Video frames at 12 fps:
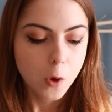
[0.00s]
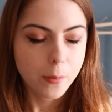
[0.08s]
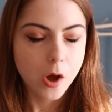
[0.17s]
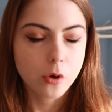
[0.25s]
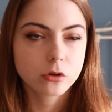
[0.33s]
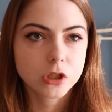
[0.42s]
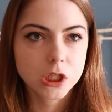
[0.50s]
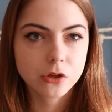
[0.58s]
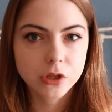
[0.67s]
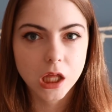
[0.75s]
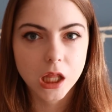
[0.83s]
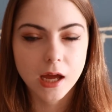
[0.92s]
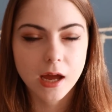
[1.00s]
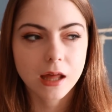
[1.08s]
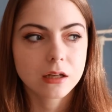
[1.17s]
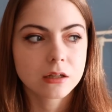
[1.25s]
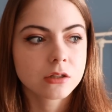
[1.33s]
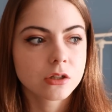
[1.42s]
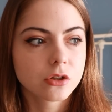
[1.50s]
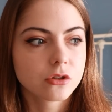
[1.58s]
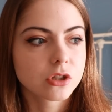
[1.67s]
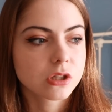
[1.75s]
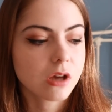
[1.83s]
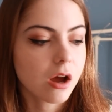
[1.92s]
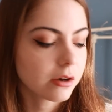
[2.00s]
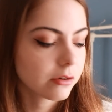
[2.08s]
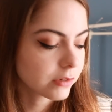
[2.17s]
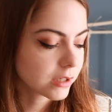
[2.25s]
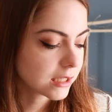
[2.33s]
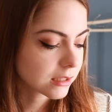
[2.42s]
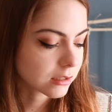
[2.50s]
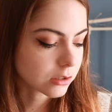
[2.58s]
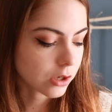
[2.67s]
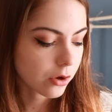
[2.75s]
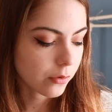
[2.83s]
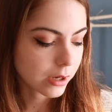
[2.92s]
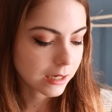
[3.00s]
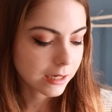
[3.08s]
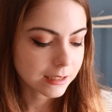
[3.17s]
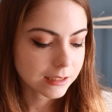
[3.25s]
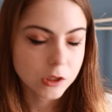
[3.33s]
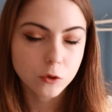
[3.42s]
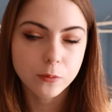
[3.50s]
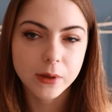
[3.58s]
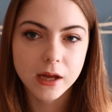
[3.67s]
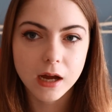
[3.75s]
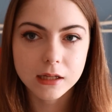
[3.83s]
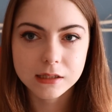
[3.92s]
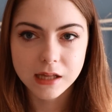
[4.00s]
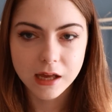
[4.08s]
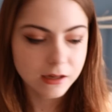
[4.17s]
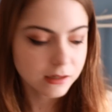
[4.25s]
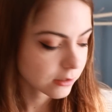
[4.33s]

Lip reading: Poetry, on the other hand, you just kind of need to know a little bit, I'd say.